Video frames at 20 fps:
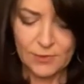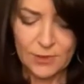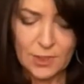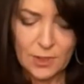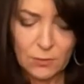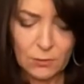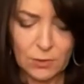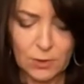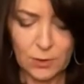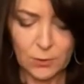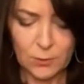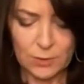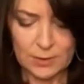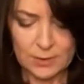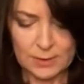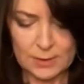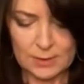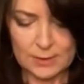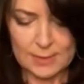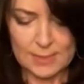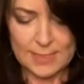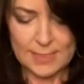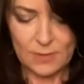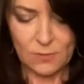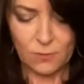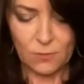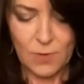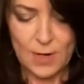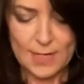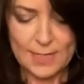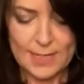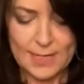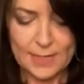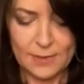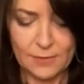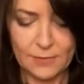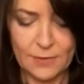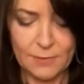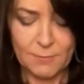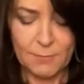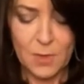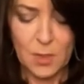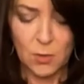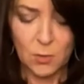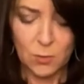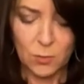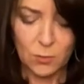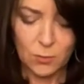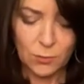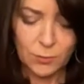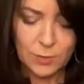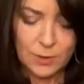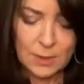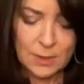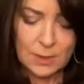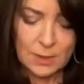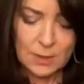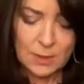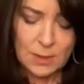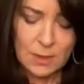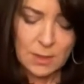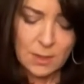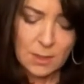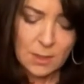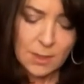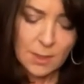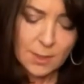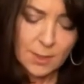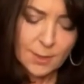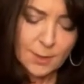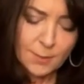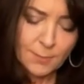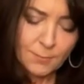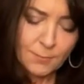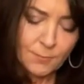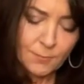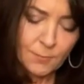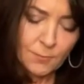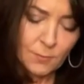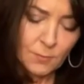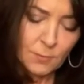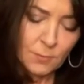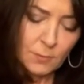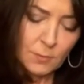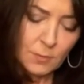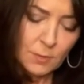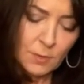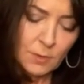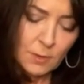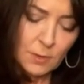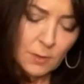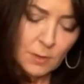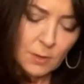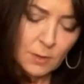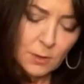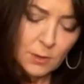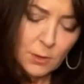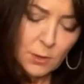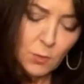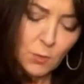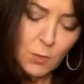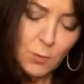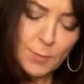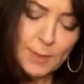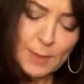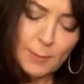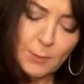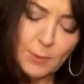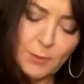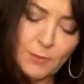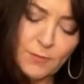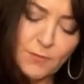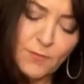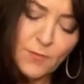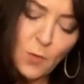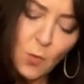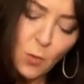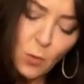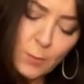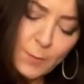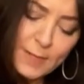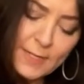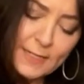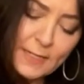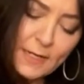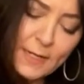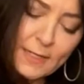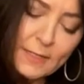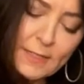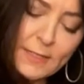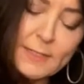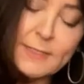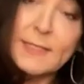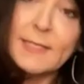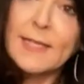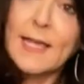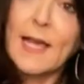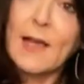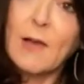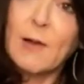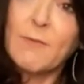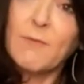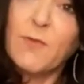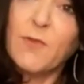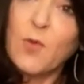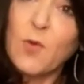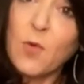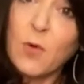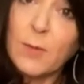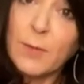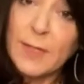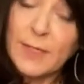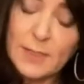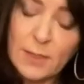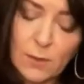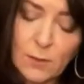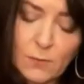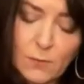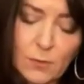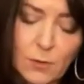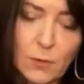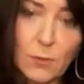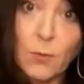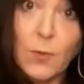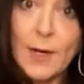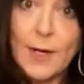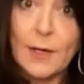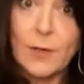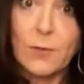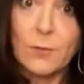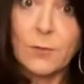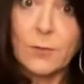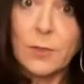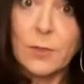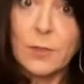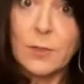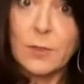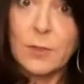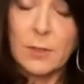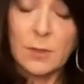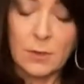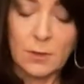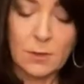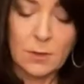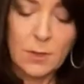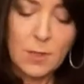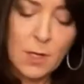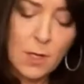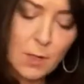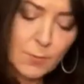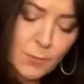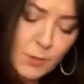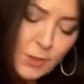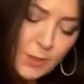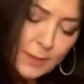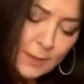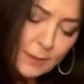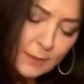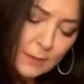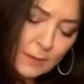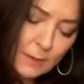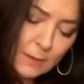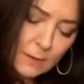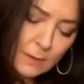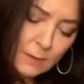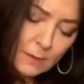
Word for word: you don't glue it down right out of the mold, um, you won't be able to form it like this. See how I'm forming over a round object?